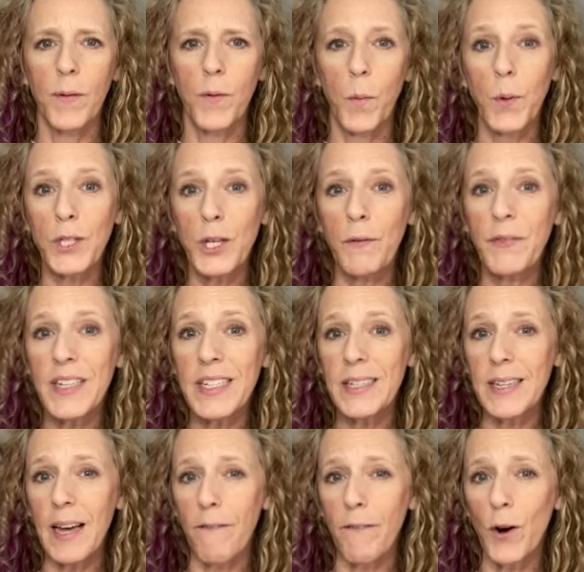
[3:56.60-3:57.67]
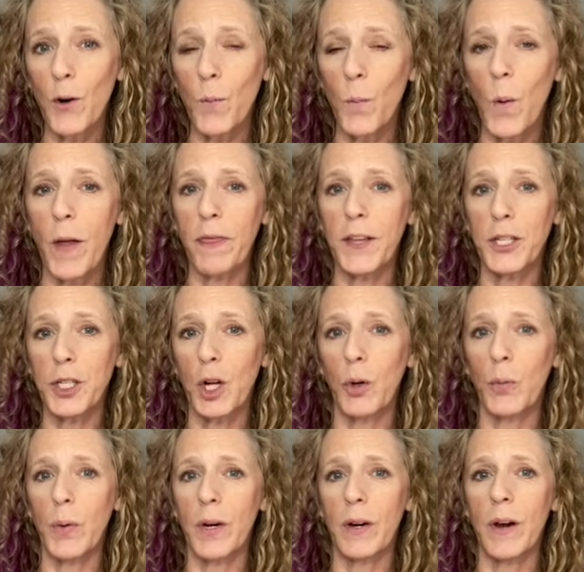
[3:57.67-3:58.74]
Once you've discovered what the
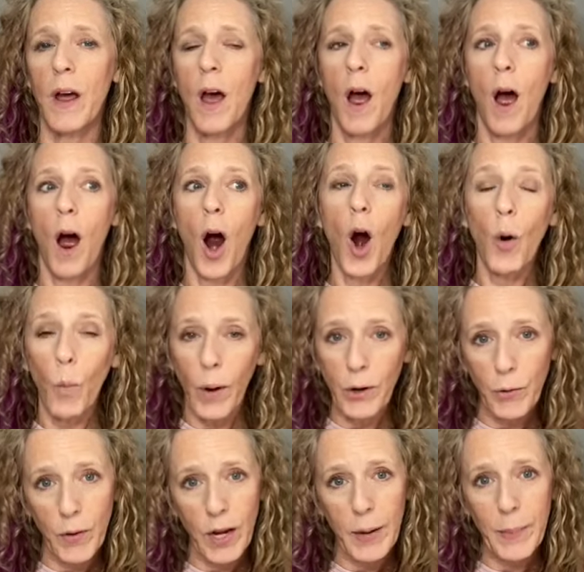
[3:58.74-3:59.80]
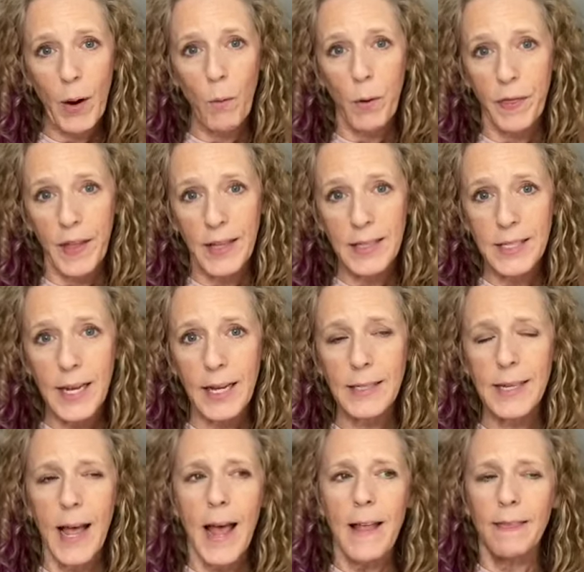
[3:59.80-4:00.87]
children are wondering about with insects,
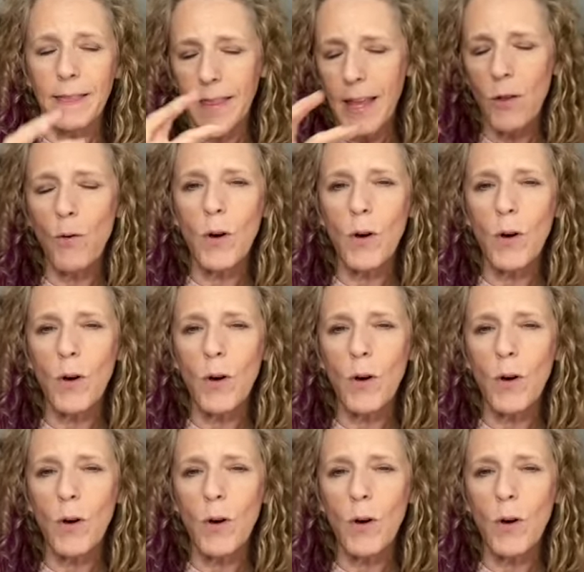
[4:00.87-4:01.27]
then you